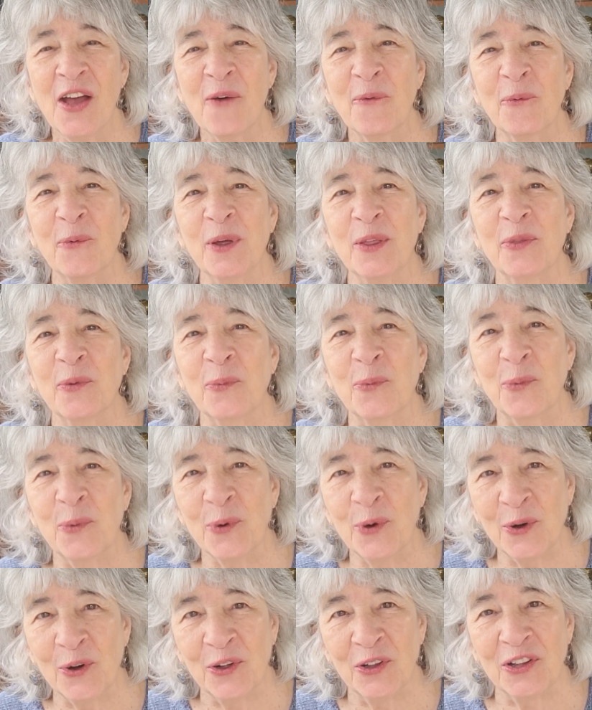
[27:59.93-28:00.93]
with
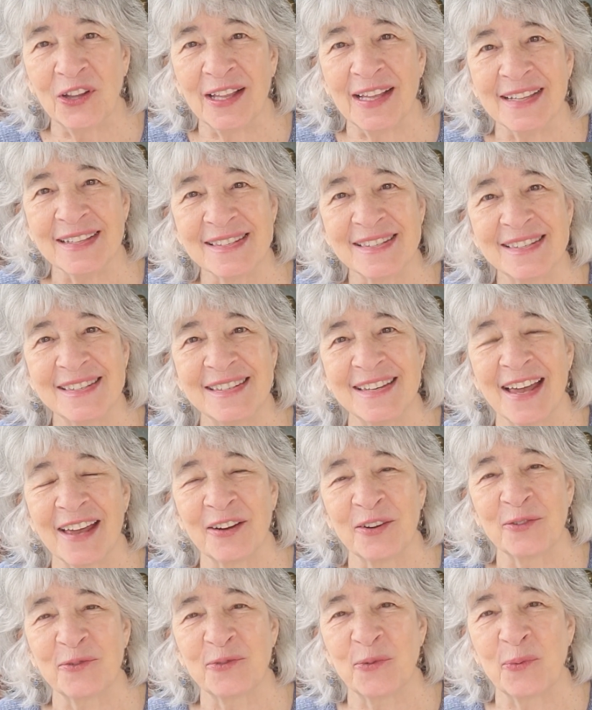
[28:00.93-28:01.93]
wool instead of